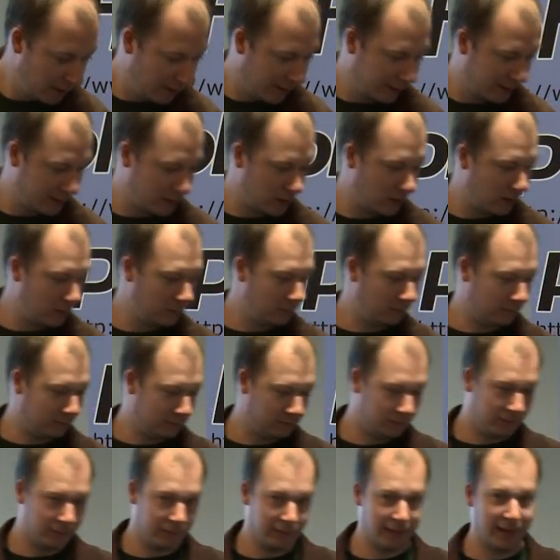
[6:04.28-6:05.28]
All right, so
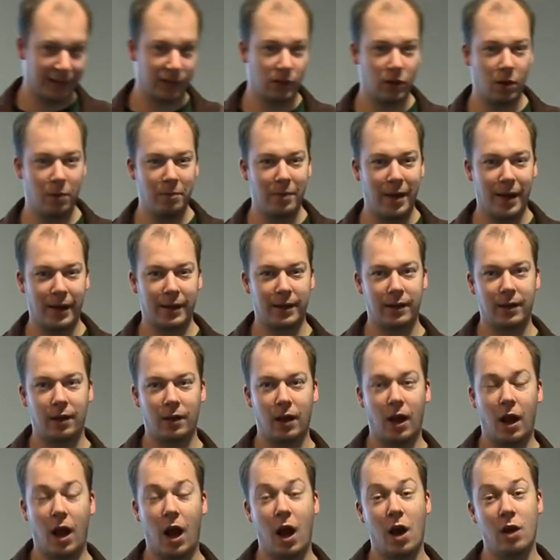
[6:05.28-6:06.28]
let's go back
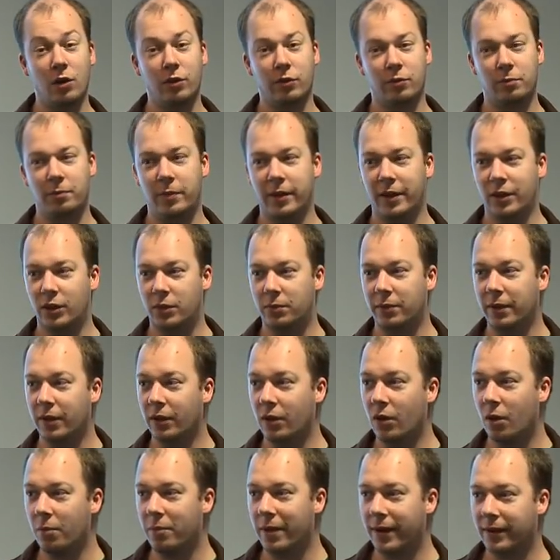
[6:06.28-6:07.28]
out of PHP
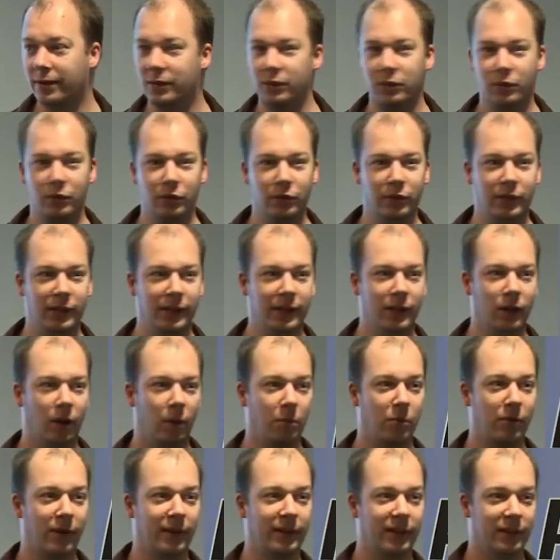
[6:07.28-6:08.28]
and go back to the
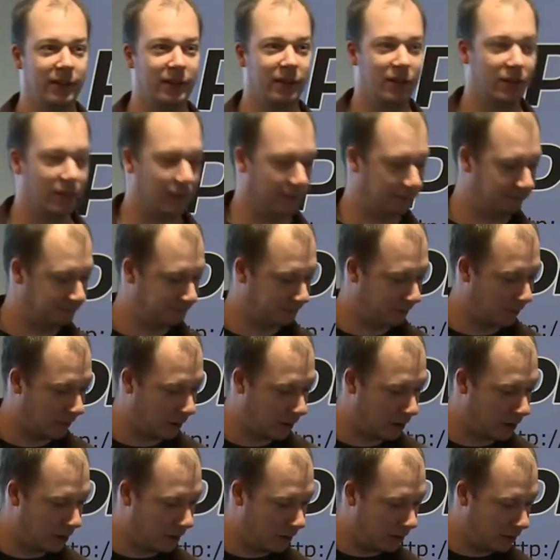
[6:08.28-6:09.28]
operating system.
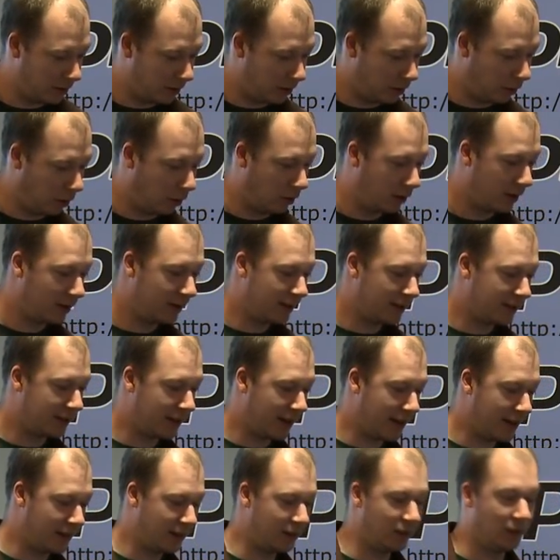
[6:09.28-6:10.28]
Or in this
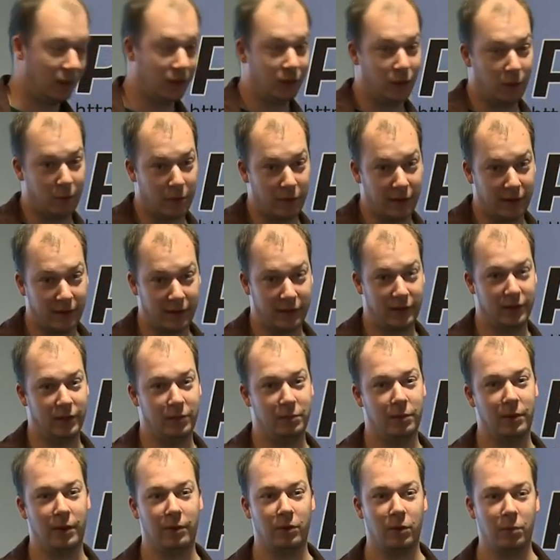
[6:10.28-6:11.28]
case, it's not the operating
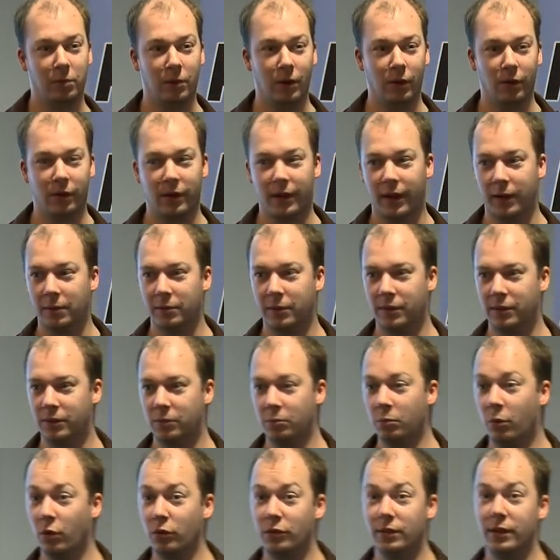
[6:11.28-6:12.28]
system that we'll be looking at, but
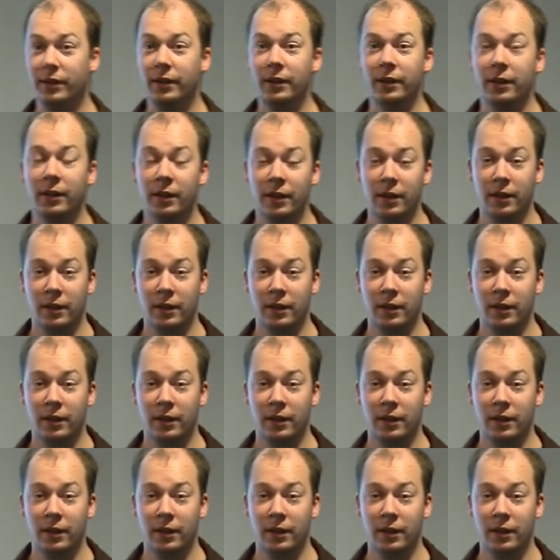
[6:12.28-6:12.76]
it's mostly